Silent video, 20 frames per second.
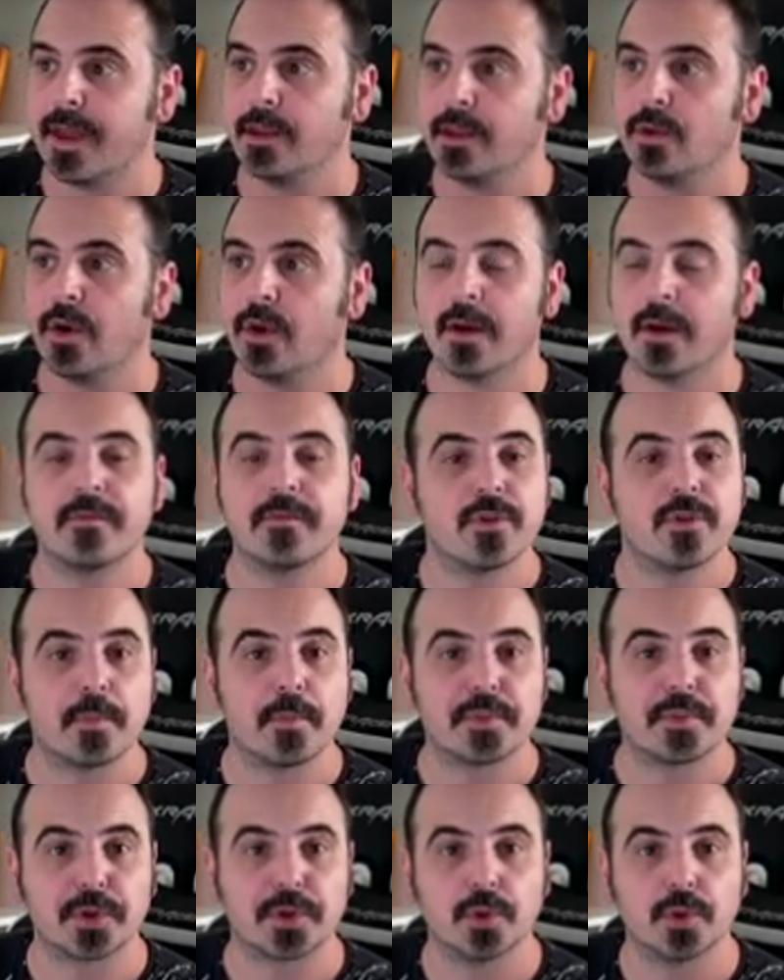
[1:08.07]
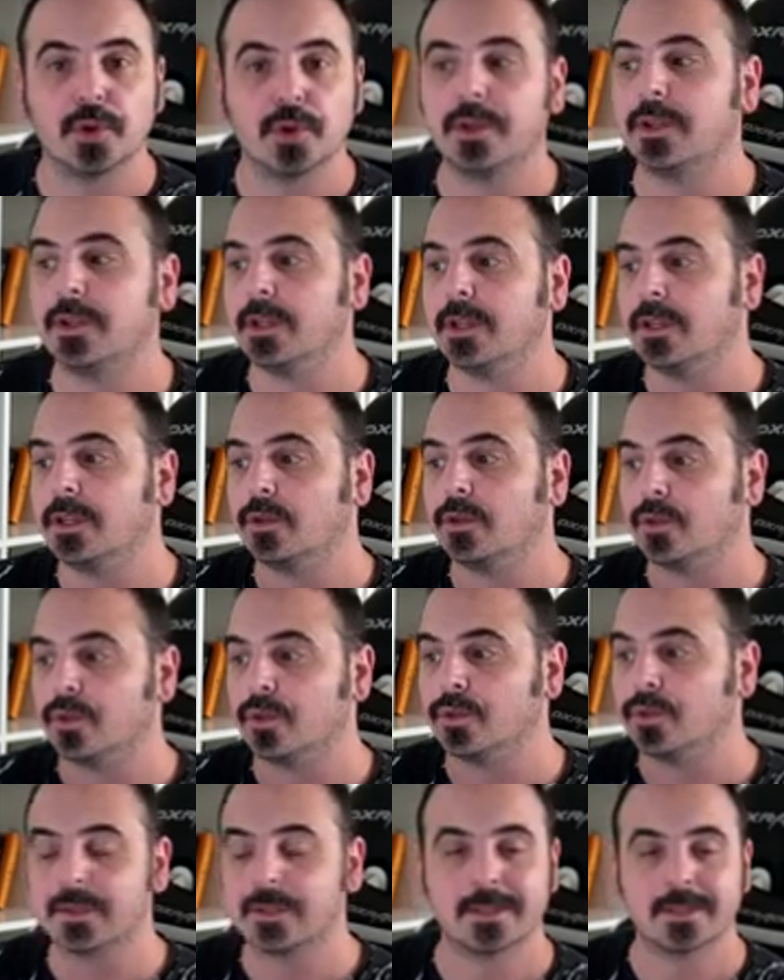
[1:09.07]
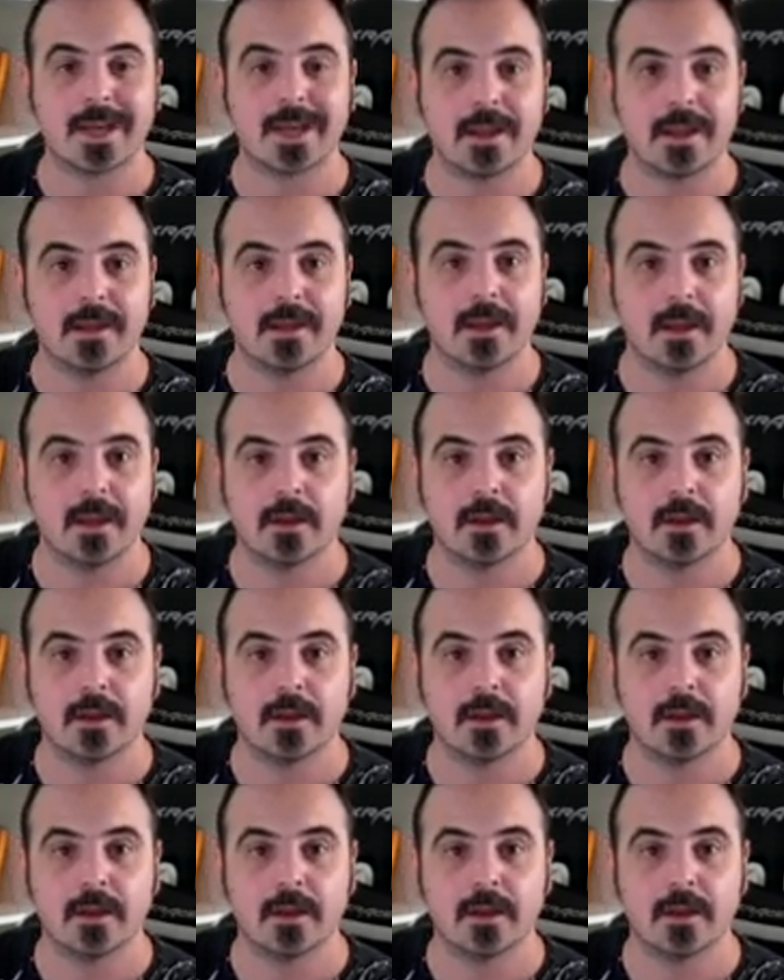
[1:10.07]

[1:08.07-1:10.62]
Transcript: have the opportunity to sign in.